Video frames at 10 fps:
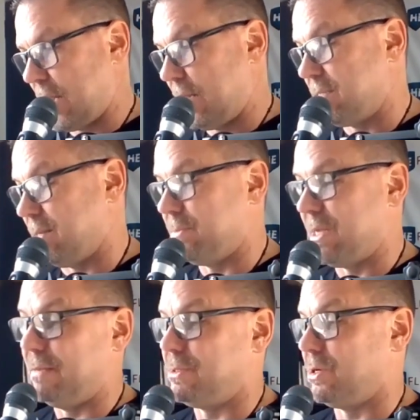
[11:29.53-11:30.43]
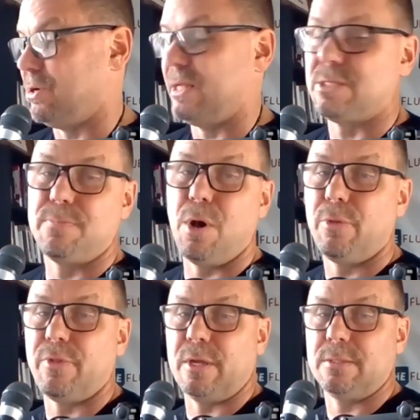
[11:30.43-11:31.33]
And sometimes they're not small
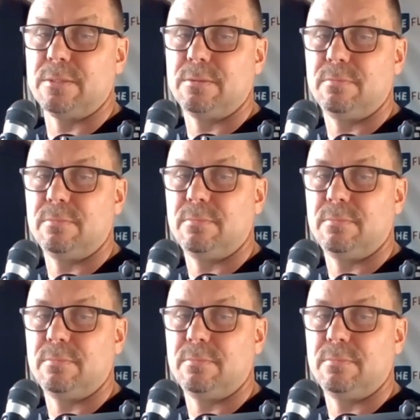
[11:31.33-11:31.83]
things.